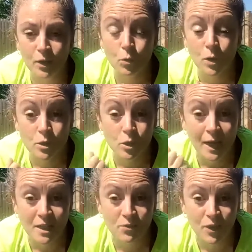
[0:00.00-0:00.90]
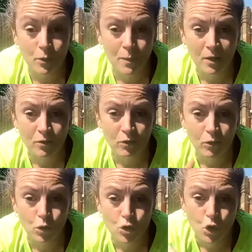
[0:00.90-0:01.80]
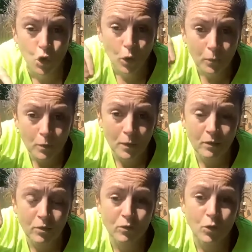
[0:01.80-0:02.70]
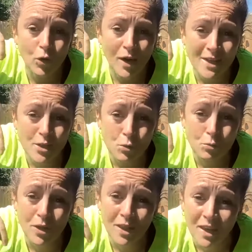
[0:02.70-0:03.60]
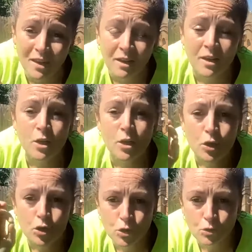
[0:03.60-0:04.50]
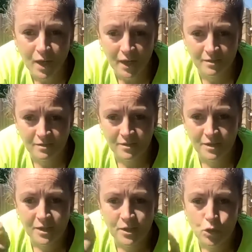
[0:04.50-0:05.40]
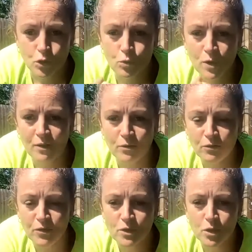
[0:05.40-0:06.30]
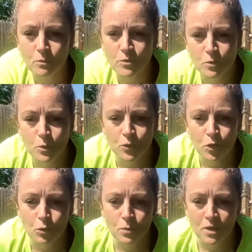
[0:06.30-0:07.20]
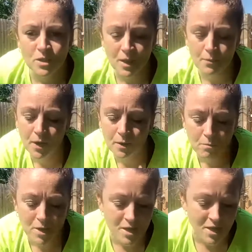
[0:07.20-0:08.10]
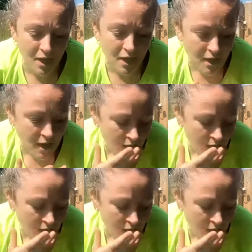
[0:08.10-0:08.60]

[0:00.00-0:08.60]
you want to activate your pelvic floor, draw up your pelvic floor as you breathe in, do that. Do whatever feels comfortable for you, because that might mean that